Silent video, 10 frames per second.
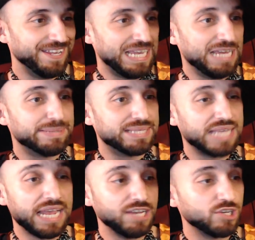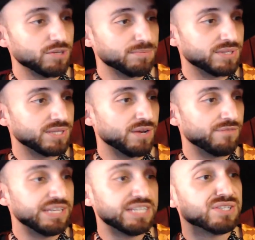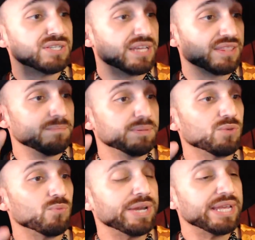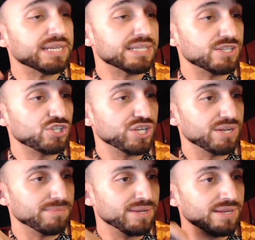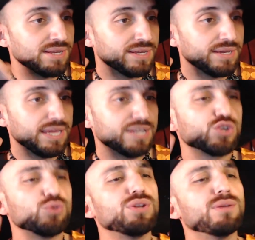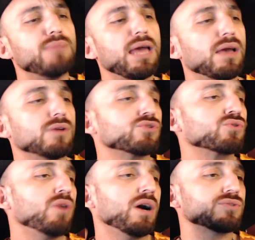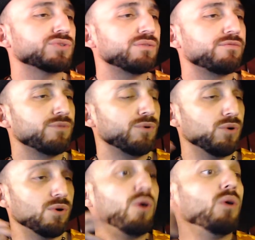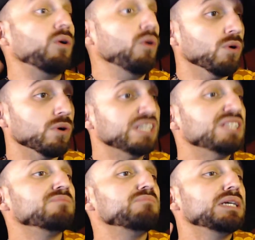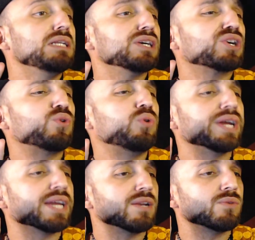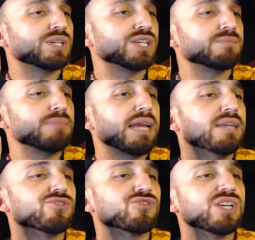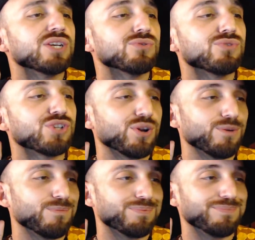He had been saying to himself, "It is nothing but the wind in the chimney. It is only a mouse crossing the floor, or it is merely a cricket which has made a single chirp."